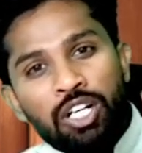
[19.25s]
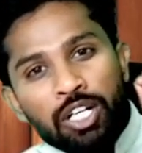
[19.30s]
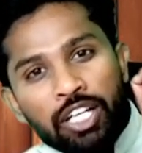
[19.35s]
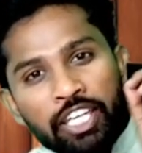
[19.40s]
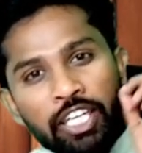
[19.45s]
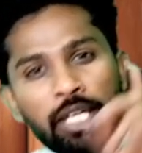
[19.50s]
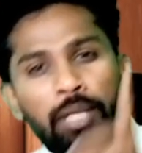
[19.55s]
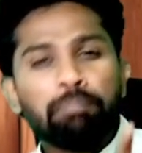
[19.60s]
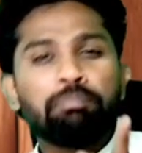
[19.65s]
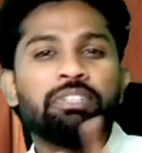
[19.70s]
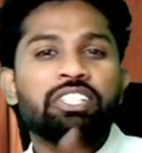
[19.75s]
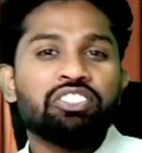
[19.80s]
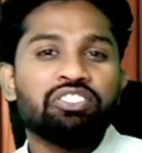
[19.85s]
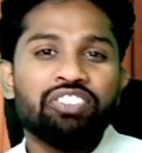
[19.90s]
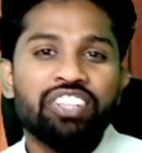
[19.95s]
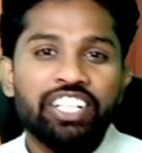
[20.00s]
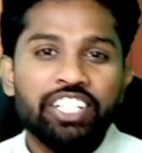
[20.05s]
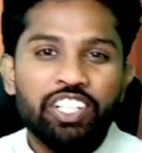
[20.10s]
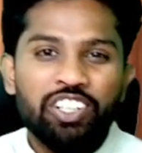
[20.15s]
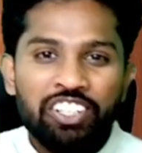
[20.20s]
Keep this
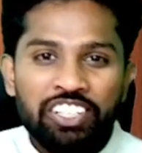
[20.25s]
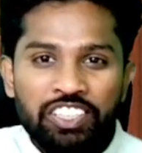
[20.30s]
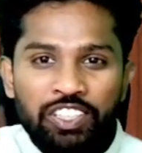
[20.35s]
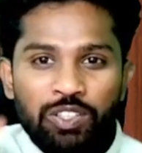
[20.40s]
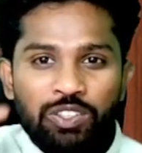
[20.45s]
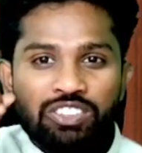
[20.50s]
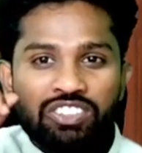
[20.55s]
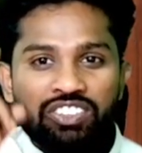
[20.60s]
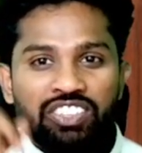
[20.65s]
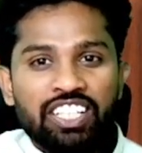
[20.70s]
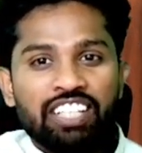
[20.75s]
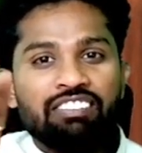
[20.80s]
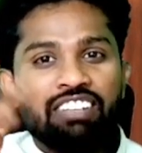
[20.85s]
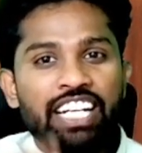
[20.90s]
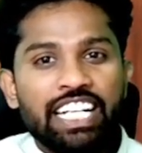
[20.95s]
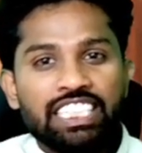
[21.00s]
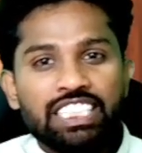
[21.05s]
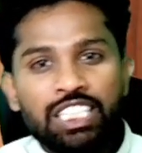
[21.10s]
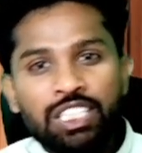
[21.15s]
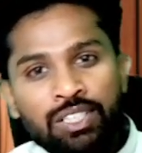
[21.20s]
video in your save
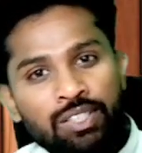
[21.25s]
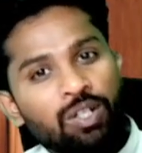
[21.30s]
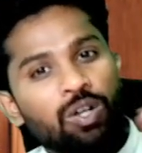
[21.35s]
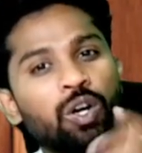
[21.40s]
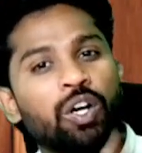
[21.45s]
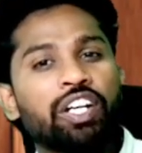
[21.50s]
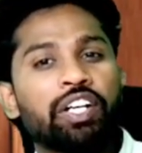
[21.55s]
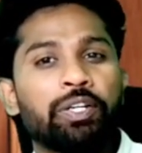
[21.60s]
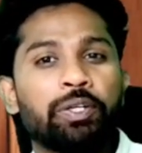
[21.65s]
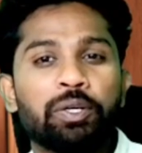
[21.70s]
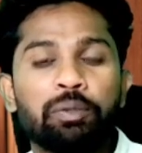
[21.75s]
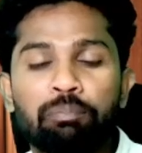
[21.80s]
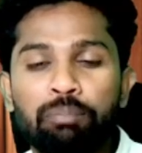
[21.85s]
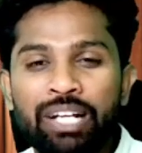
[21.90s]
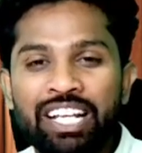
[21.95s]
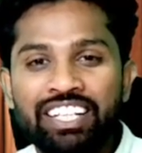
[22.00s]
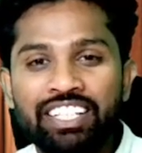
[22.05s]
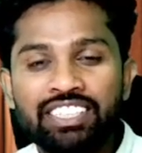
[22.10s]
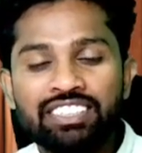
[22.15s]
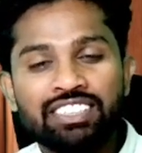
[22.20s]
later or in your
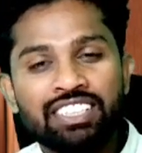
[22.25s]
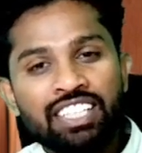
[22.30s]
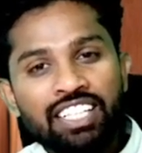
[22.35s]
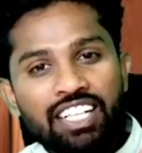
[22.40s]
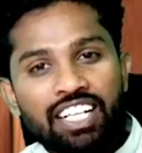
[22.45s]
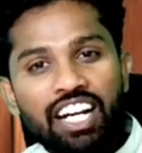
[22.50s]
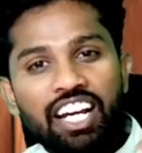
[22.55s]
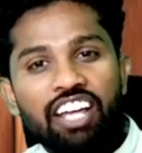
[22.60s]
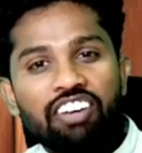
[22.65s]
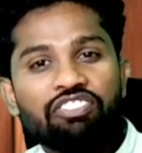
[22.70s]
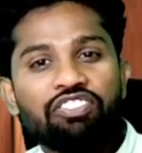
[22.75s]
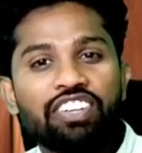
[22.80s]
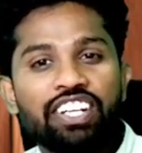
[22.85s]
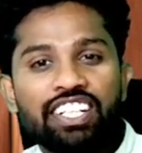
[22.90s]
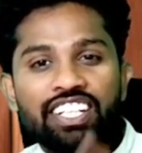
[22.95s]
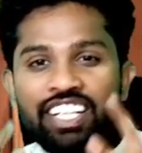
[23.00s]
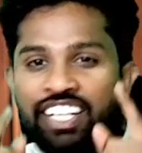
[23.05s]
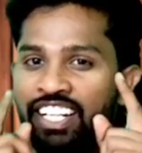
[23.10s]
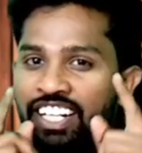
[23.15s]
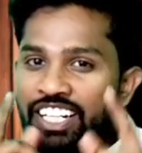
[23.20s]
playlist.
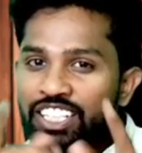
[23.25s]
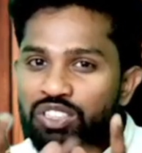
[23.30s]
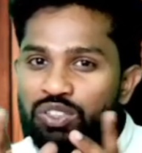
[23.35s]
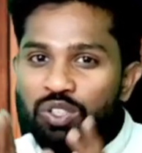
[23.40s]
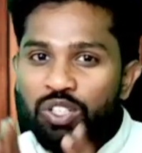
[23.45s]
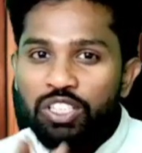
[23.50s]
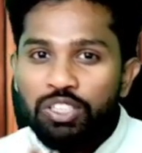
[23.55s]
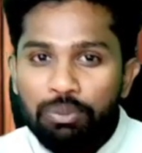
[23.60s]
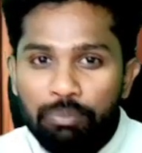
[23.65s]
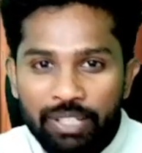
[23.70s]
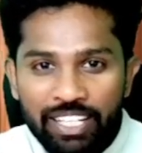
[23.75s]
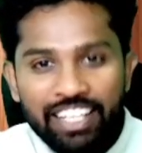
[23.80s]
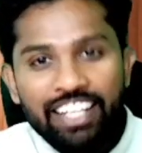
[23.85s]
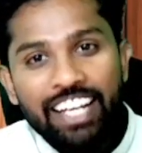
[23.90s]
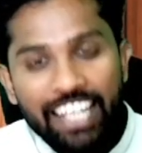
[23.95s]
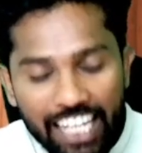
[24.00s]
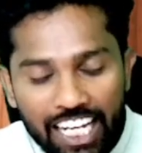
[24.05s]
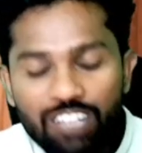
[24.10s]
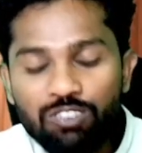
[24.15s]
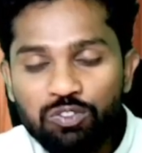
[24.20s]
Definitely it's going to be
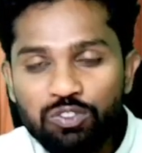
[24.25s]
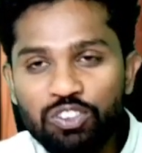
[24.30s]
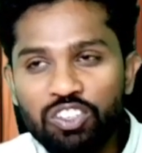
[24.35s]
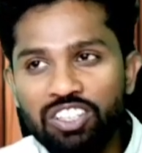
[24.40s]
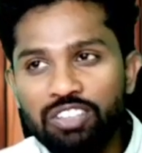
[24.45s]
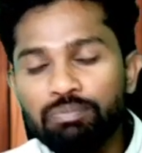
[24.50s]
helpful.